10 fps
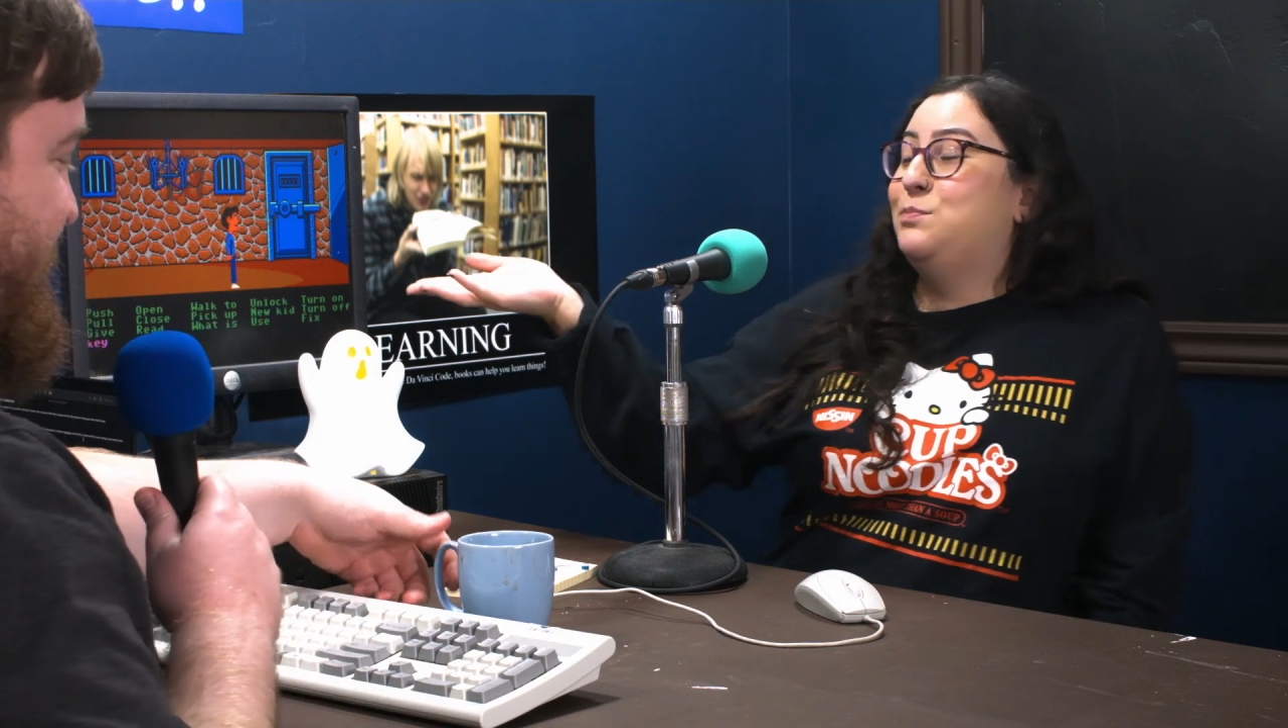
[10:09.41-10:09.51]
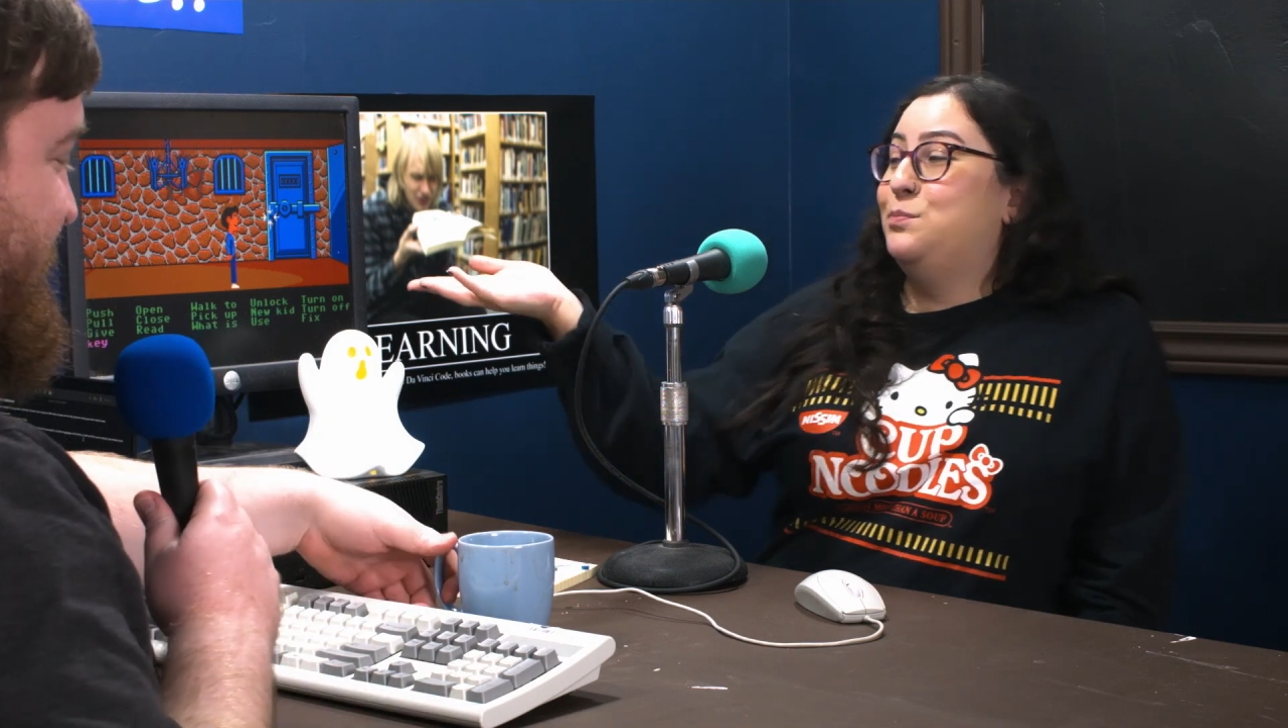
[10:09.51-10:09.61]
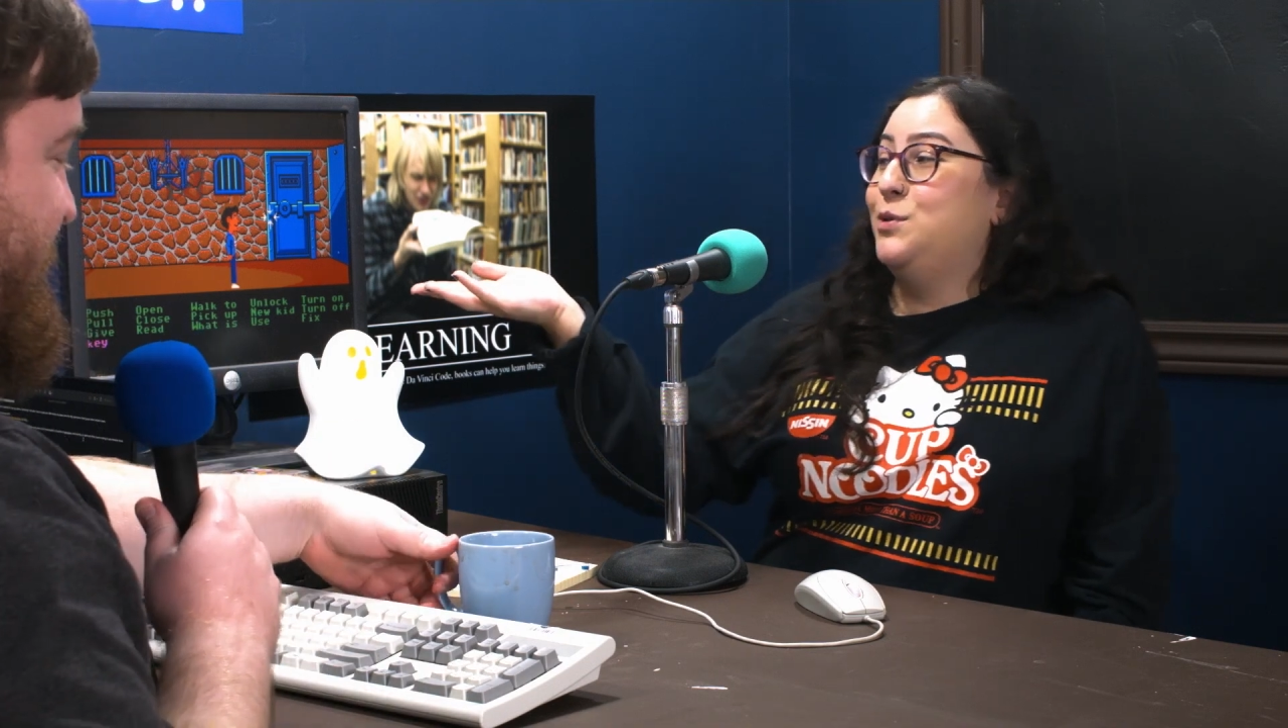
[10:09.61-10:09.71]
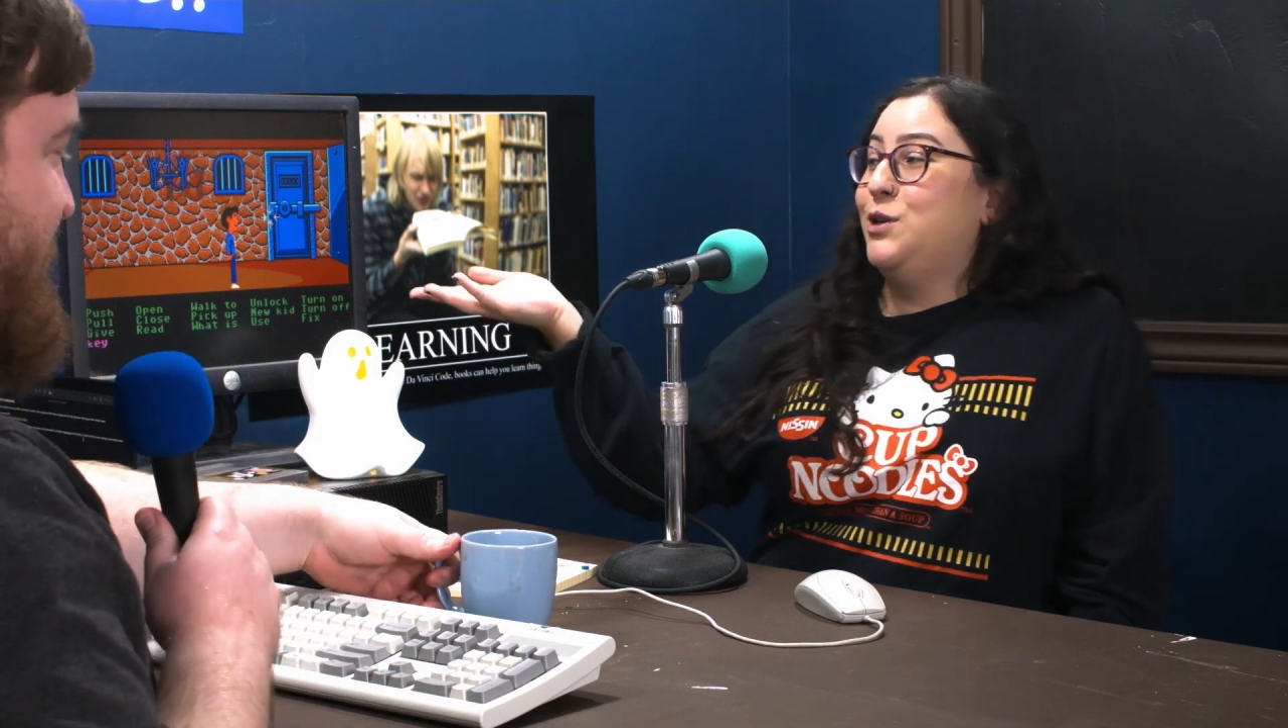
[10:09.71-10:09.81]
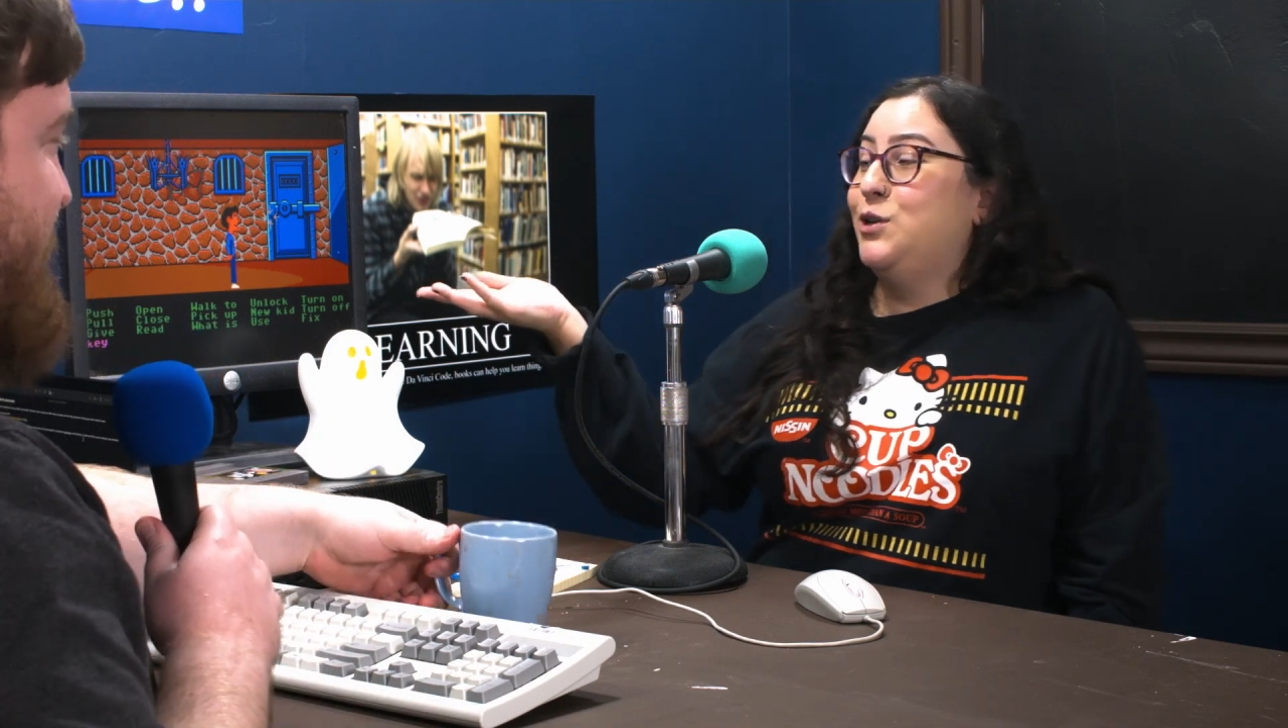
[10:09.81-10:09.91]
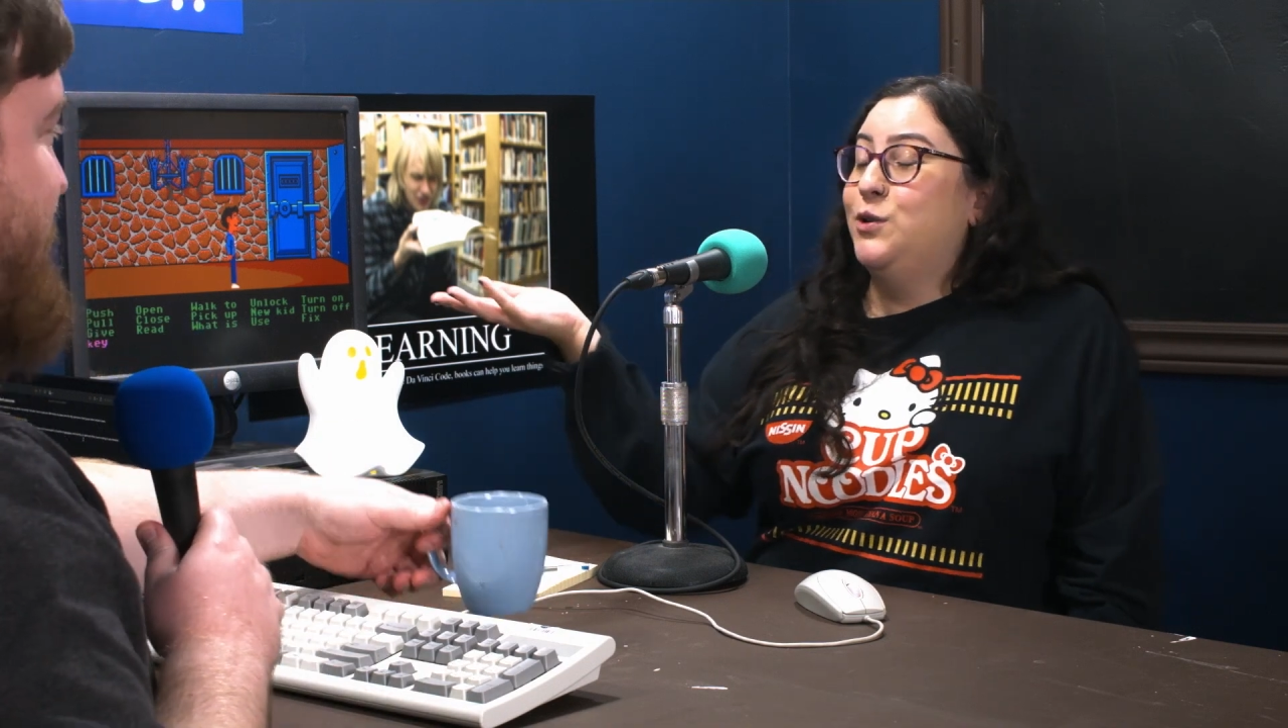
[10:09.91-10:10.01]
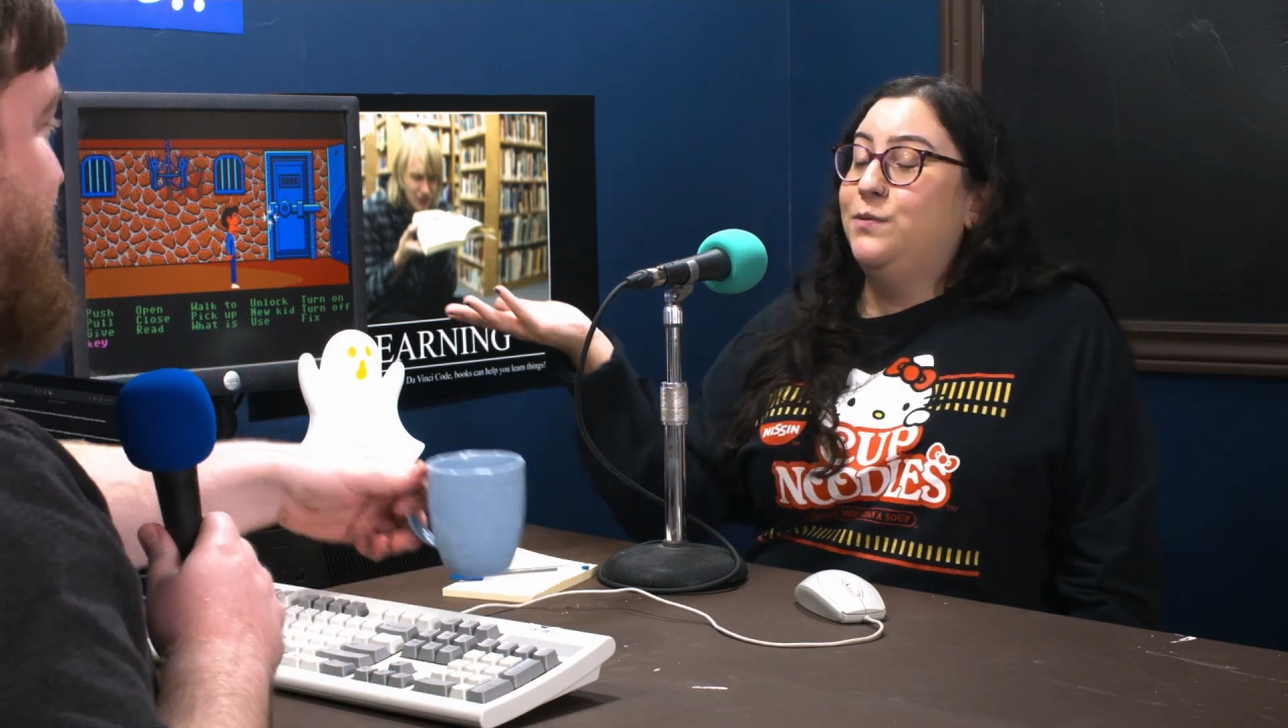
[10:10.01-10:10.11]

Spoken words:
pretty cool